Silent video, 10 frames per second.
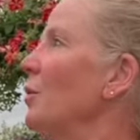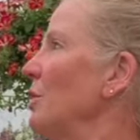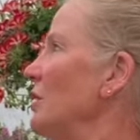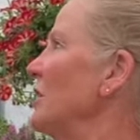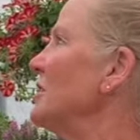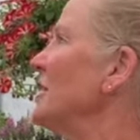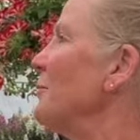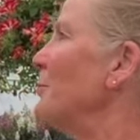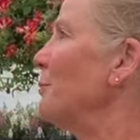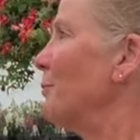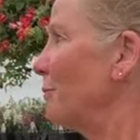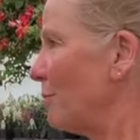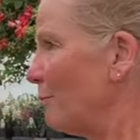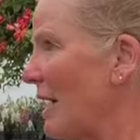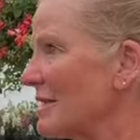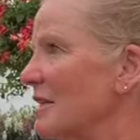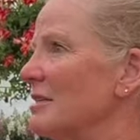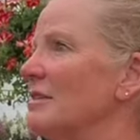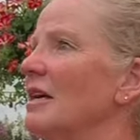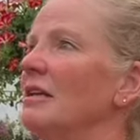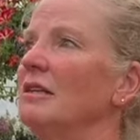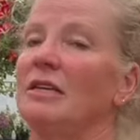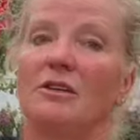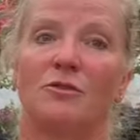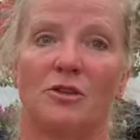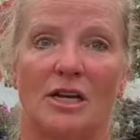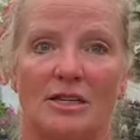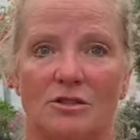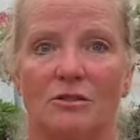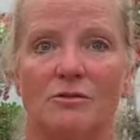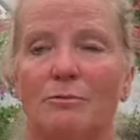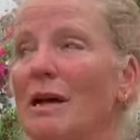We looked at baskets that need fertilizer,